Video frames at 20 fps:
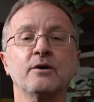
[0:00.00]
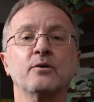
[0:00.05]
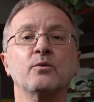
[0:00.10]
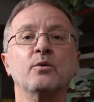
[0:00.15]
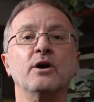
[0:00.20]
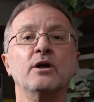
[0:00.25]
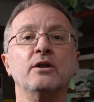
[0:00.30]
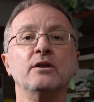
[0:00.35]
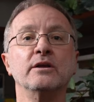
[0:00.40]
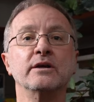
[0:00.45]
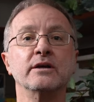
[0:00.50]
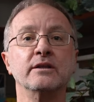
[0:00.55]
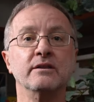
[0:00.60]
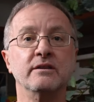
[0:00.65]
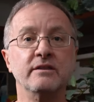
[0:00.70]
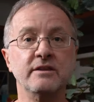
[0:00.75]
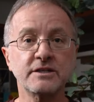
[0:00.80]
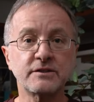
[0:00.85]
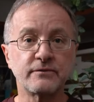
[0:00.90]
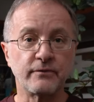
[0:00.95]
Well,
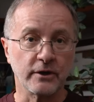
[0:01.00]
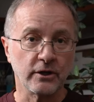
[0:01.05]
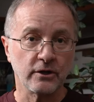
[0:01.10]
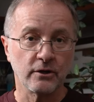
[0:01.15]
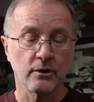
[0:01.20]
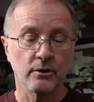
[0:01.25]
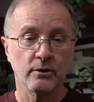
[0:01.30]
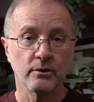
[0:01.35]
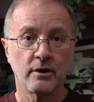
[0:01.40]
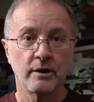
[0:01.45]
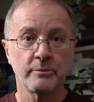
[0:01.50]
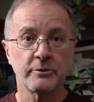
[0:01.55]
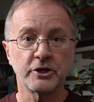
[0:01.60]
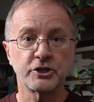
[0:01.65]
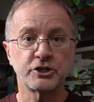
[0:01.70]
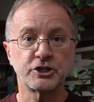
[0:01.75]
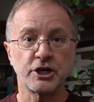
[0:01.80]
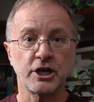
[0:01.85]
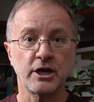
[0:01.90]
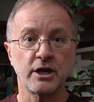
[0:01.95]
in this video, I'm going to
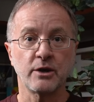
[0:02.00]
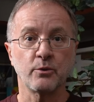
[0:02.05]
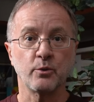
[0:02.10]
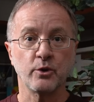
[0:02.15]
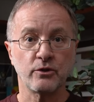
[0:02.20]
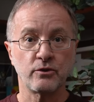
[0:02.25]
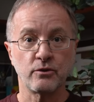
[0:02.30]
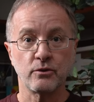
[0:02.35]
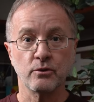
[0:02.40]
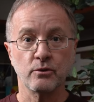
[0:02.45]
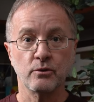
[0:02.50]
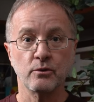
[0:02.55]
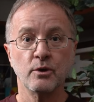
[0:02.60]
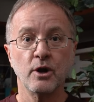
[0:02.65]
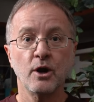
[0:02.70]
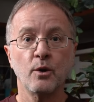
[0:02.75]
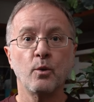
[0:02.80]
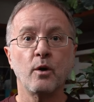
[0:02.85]
share with you